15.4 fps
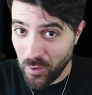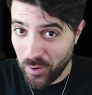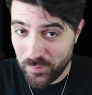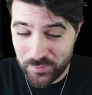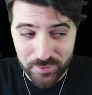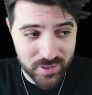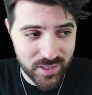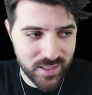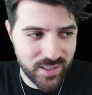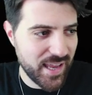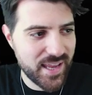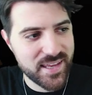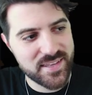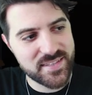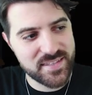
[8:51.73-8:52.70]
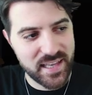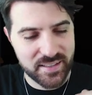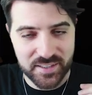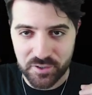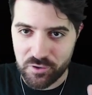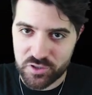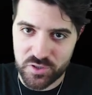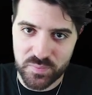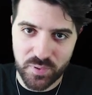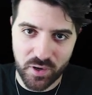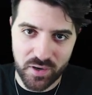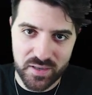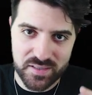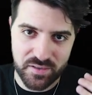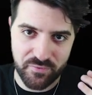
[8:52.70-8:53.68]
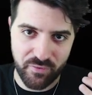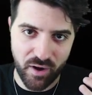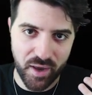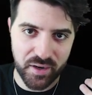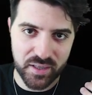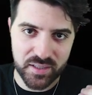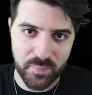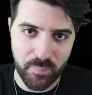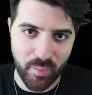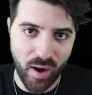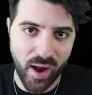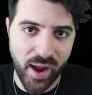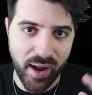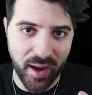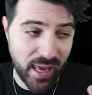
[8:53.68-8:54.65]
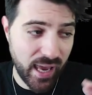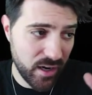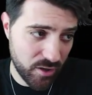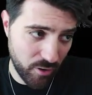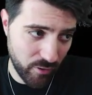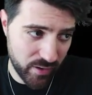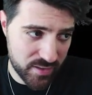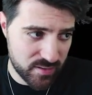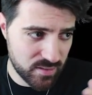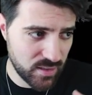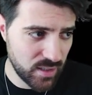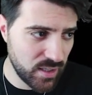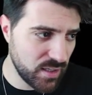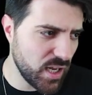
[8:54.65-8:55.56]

hopefully, is that the creation pod is divided by categories: